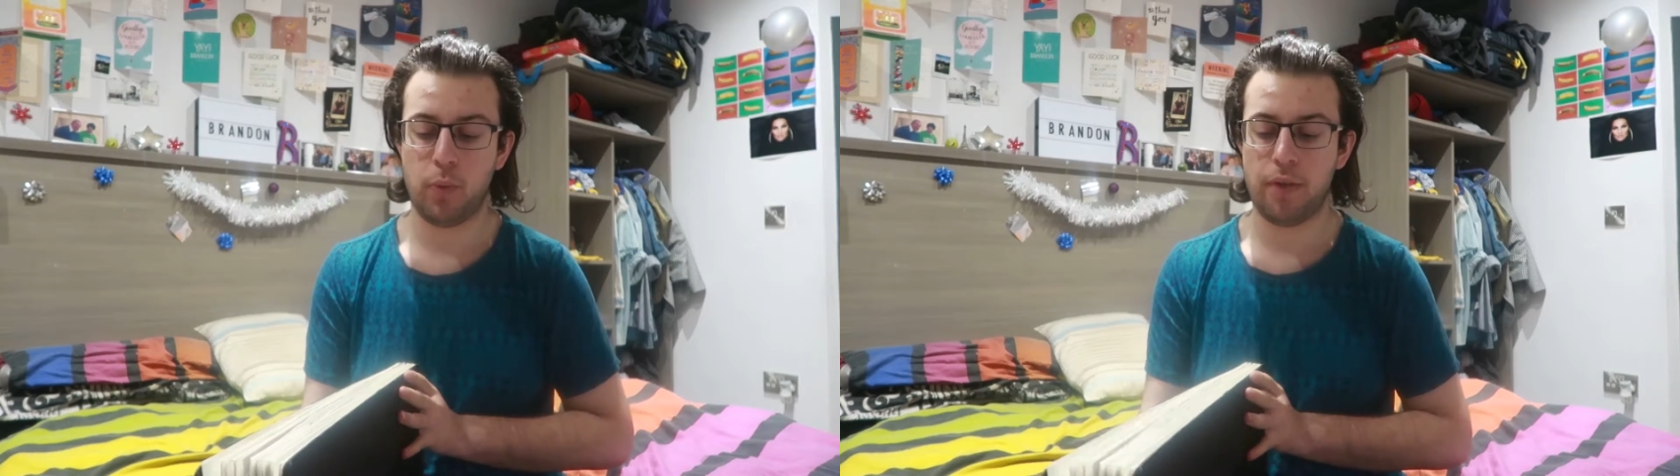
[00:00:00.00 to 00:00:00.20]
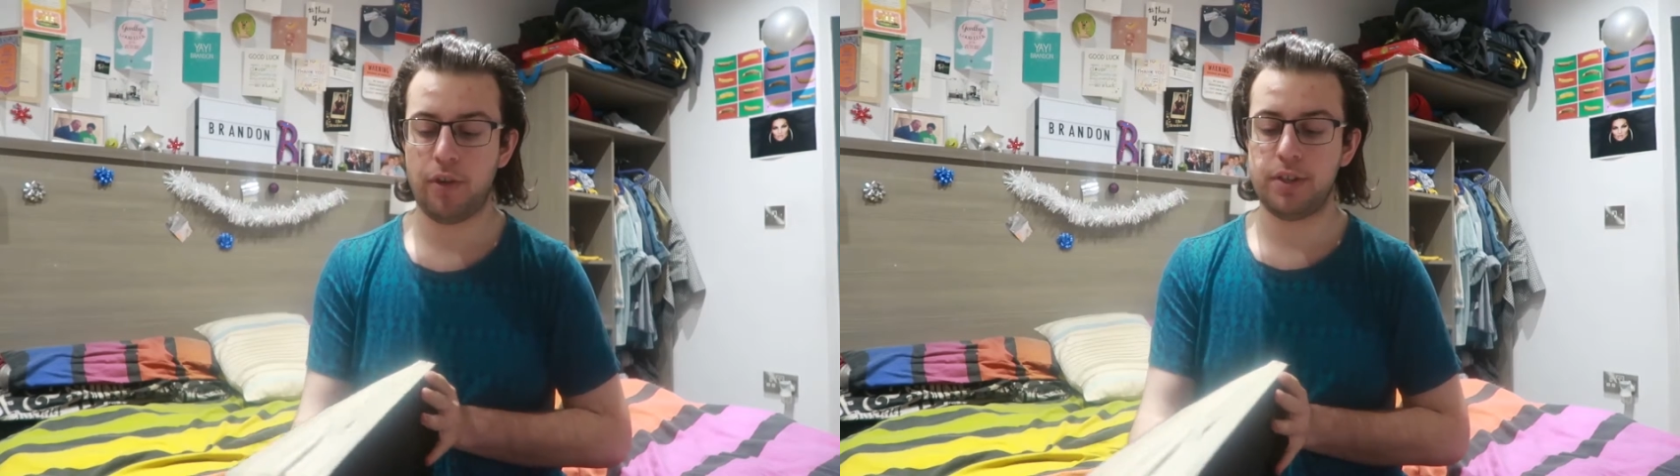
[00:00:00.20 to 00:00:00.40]
or
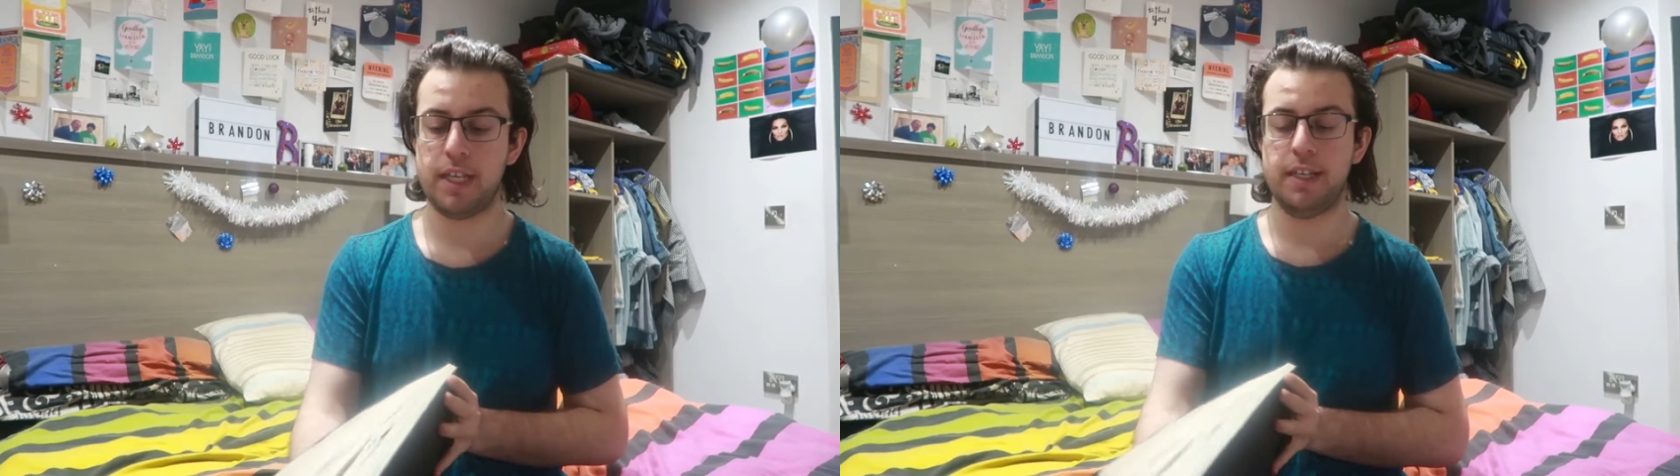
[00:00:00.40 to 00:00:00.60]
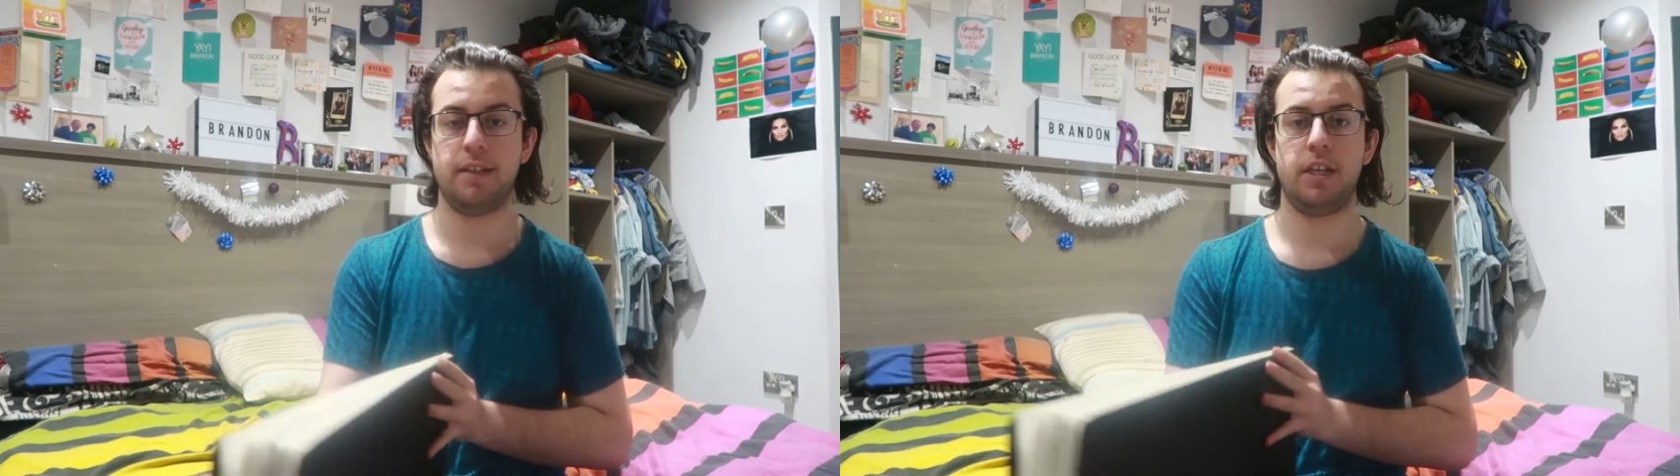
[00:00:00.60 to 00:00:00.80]
whether it's
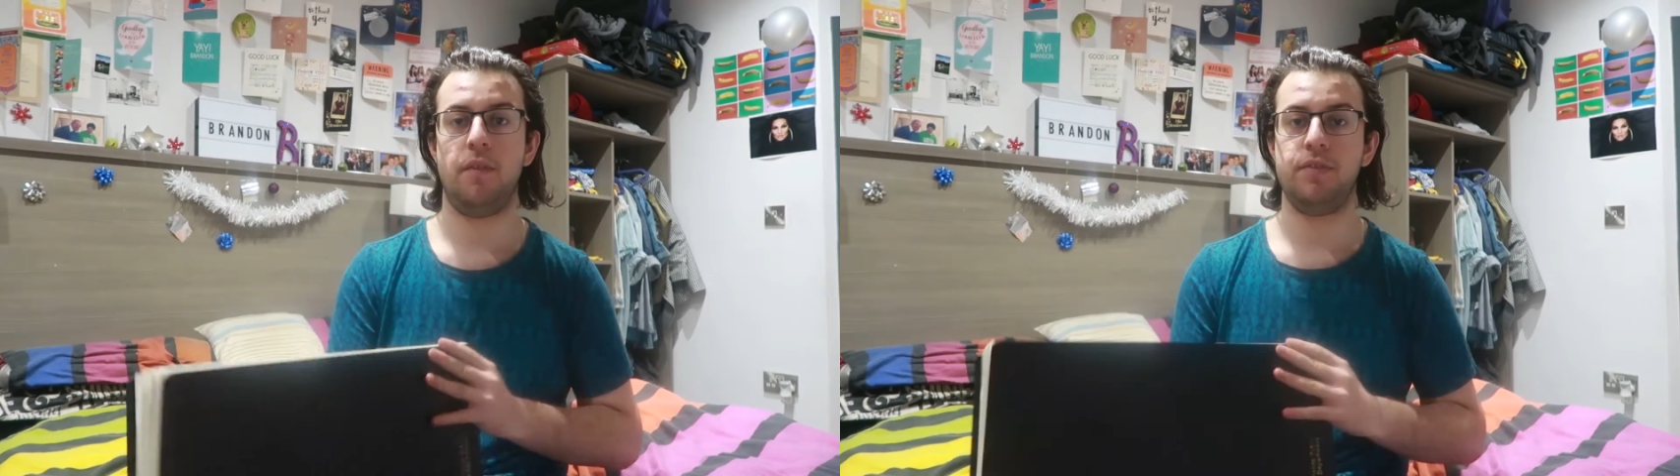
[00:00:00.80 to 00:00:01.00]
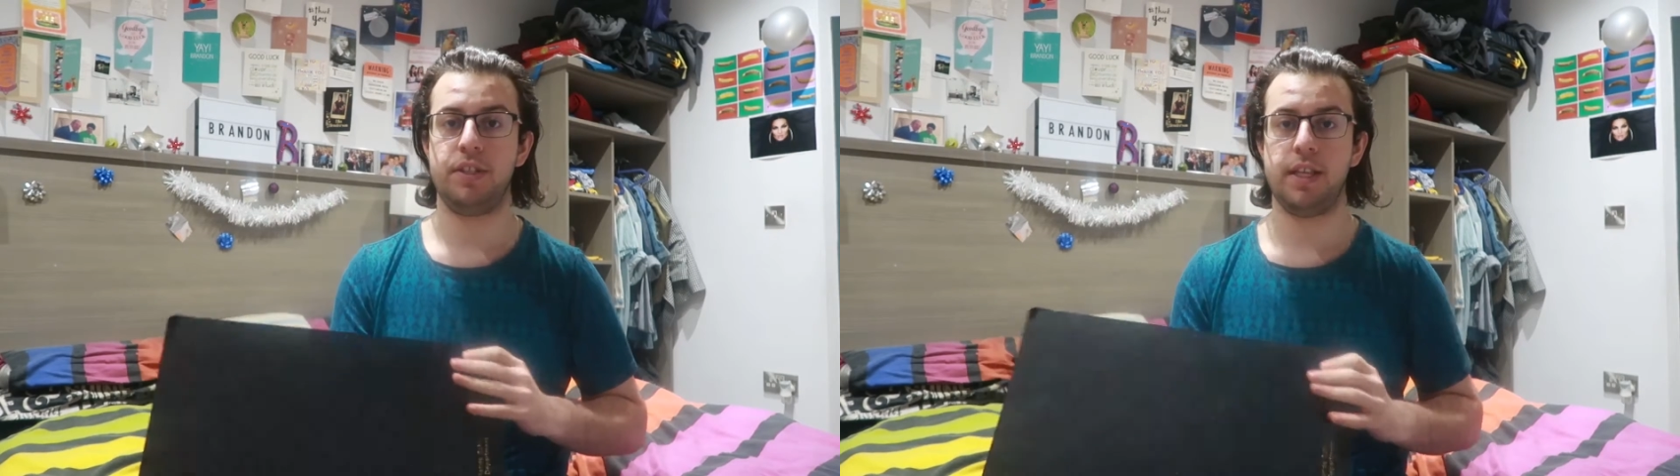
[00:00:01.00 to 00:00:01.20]
easy
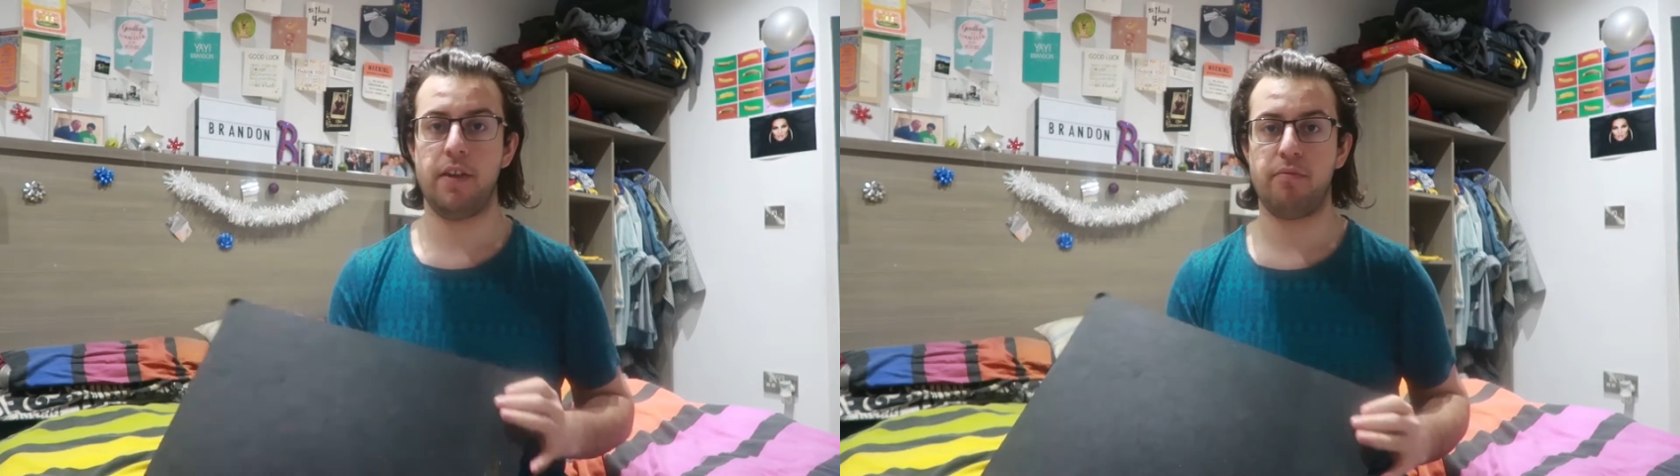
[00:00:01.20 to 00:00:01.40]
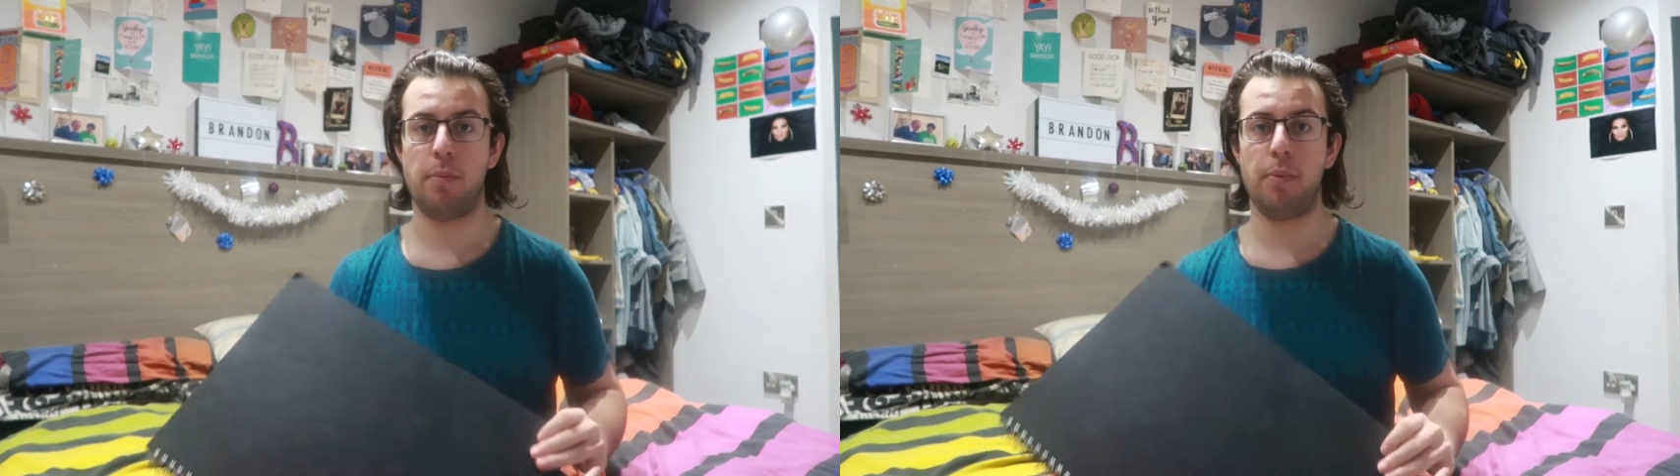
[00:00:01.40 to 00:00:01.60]
enough to see
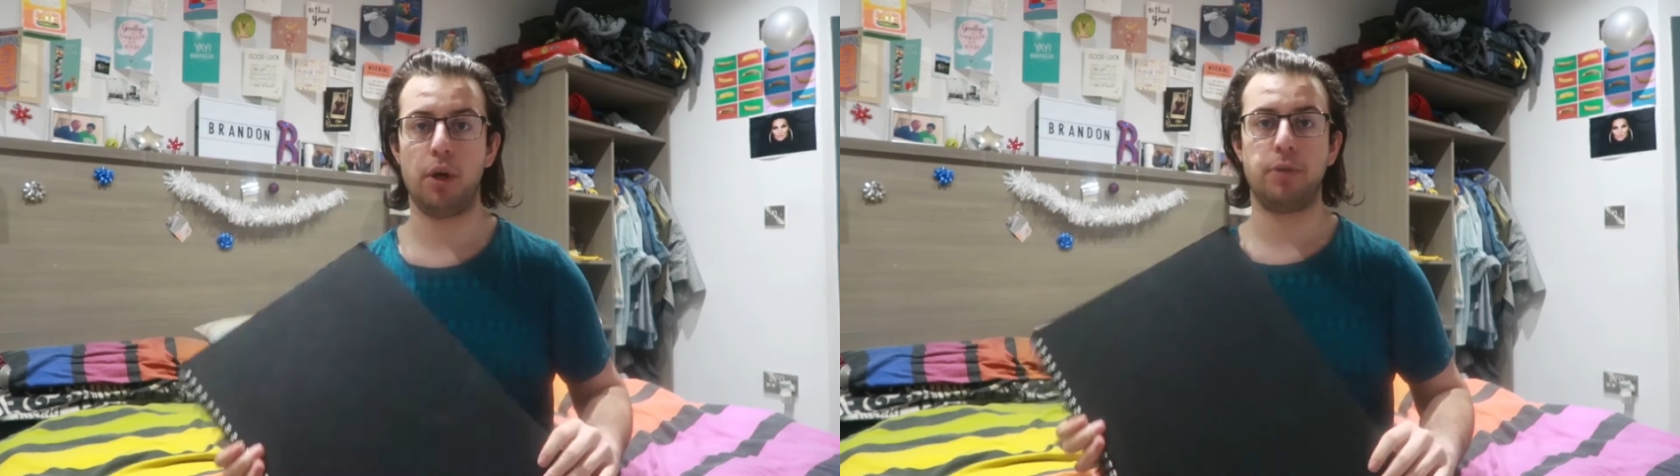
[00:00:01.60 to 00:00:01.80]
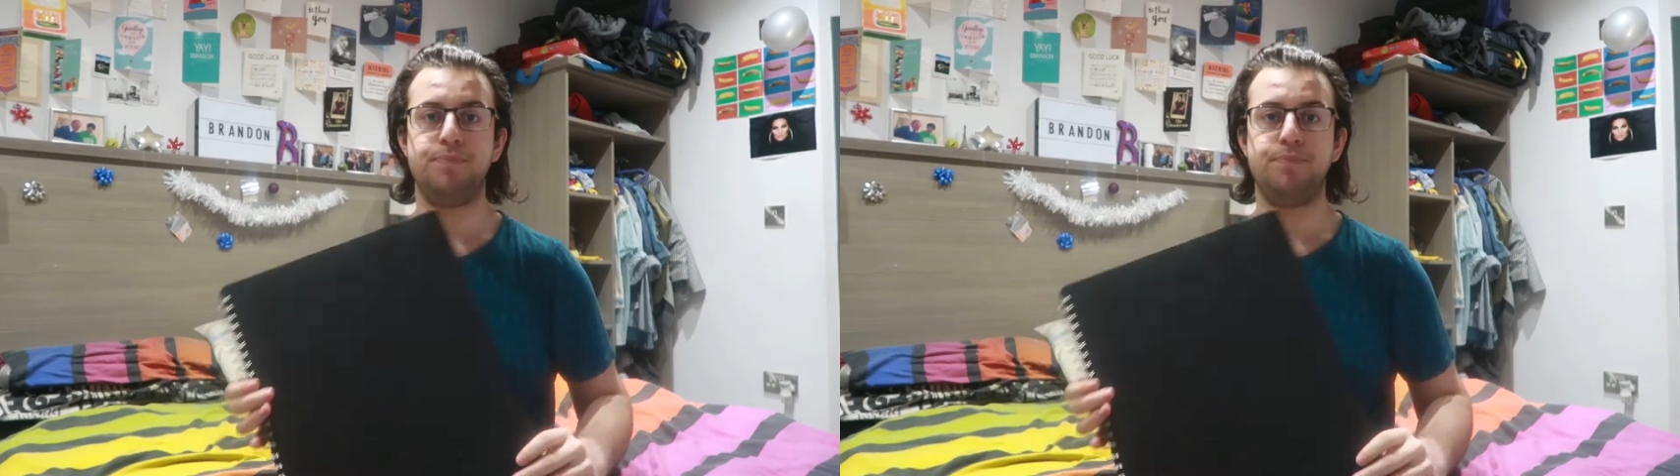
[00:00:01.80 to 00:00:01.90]
from a book.